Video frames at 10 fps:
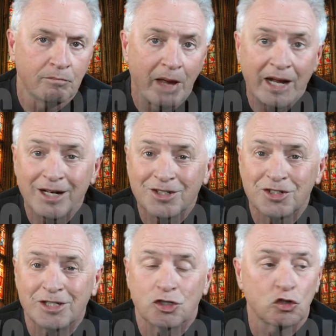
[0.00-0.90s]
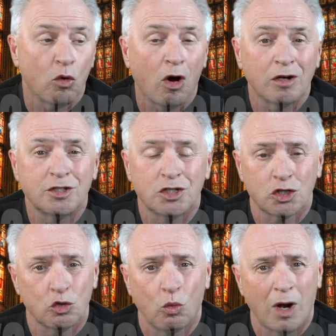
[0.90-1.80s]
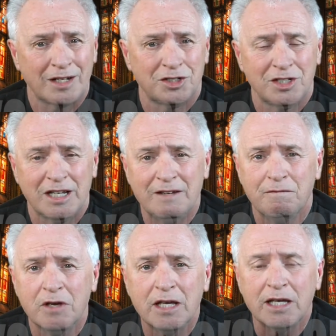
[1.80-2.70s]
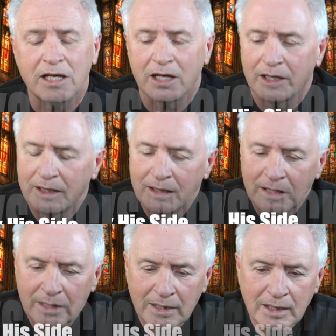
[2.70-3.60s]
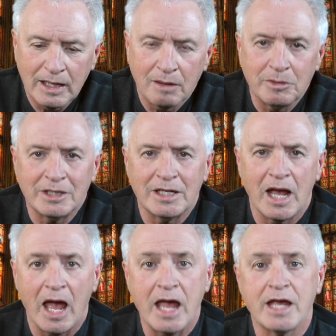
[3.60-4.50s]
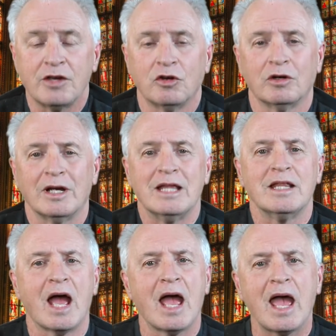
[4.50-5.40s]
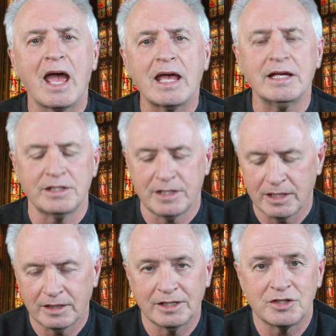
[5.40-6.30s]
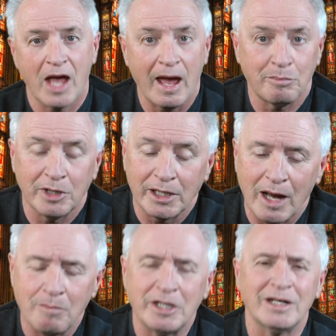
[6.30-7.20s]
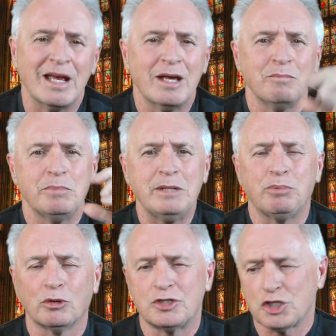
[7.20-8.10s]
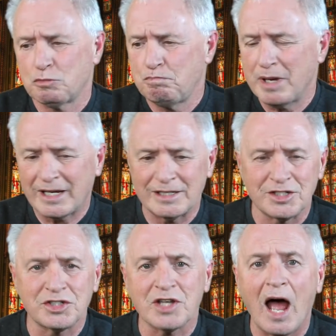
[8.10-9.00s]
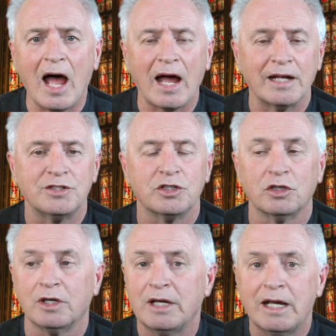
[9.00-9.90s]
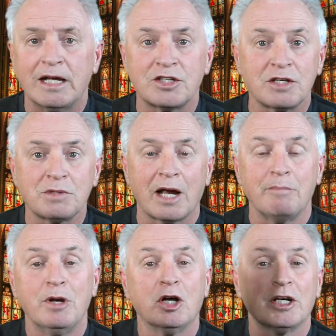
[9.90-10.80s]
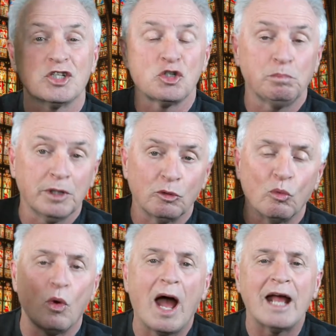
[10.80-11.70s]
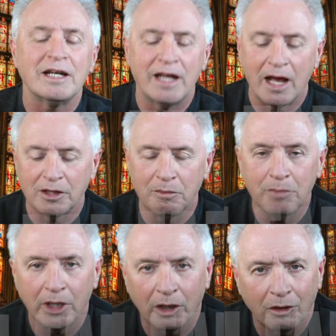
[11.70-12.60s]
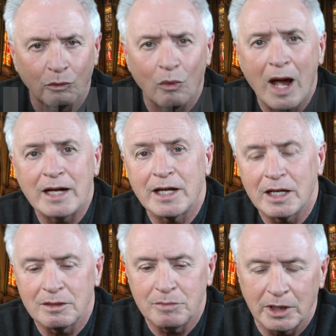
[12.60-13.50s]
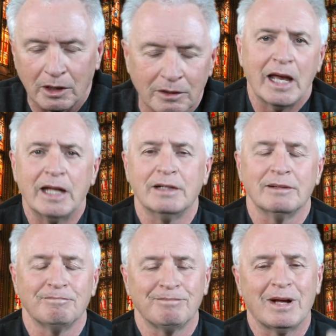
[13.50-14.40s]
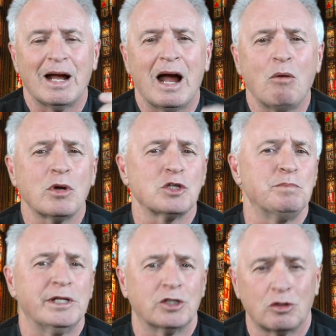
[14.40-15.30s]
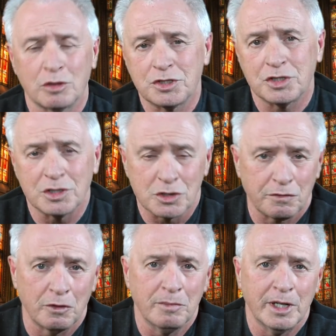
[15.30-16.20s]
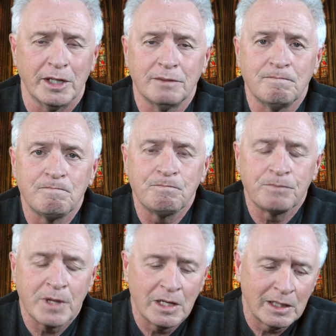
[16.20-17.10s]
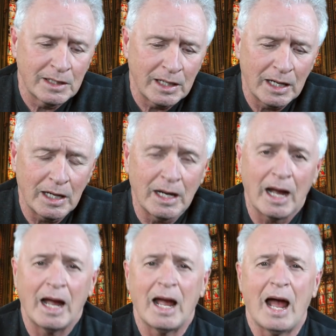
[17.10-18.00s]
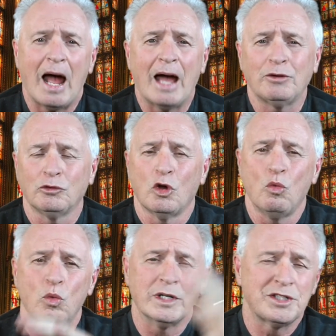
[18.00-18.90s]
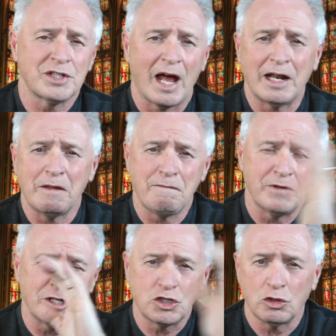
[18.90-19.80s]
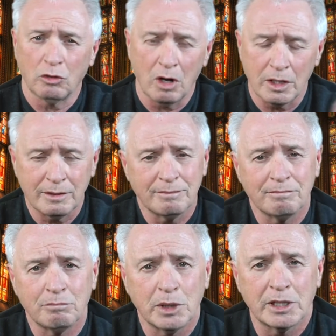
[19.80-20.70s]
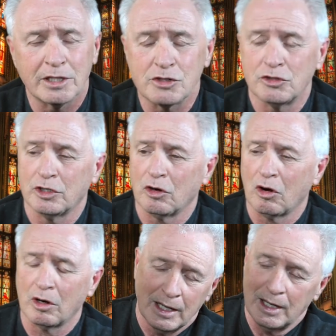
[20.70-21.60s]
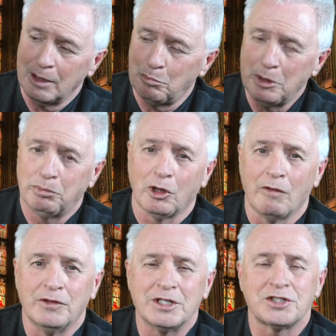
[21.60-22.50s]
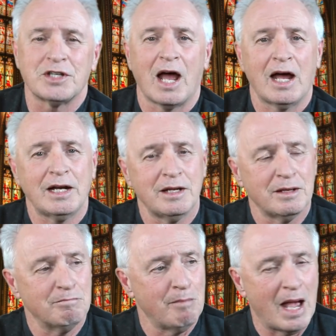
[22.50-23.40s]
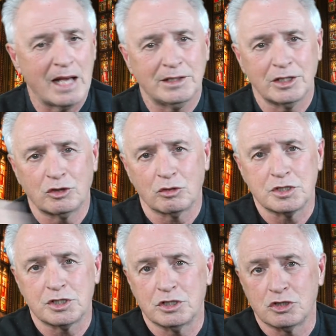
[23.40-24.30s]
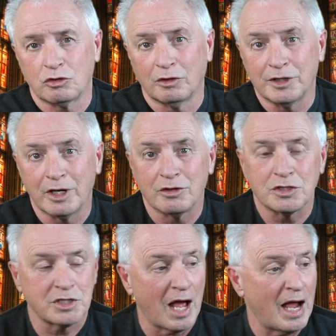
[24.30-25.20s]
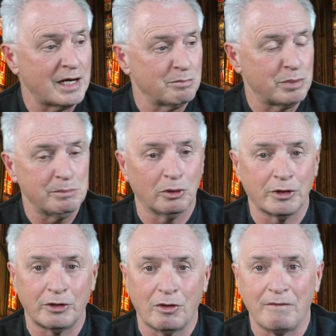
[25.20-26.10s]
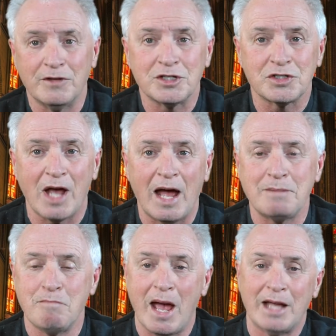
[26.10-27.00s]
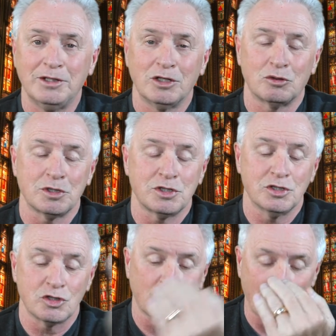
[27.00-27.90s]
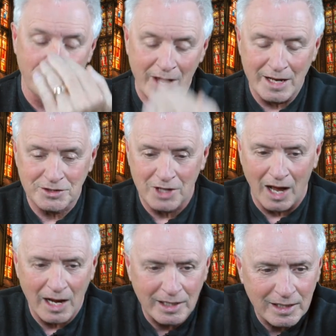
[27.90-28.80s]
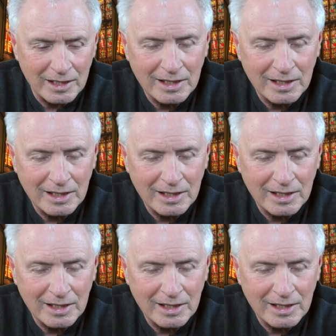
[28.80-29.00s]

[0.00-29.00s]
Man, it is getting so hard just to watch T V. I mean, the anger and the hate that's happening. I mean, people are just picking sides, and the it seems like America is split right down the middle, right down the middle. And I want to speak to Christians for a minute. Uh, I don't know which side of the fence you're on, because there are uh, people on this side mad that Christians are on the other side, and people that are on this side mad that Christians are on that side,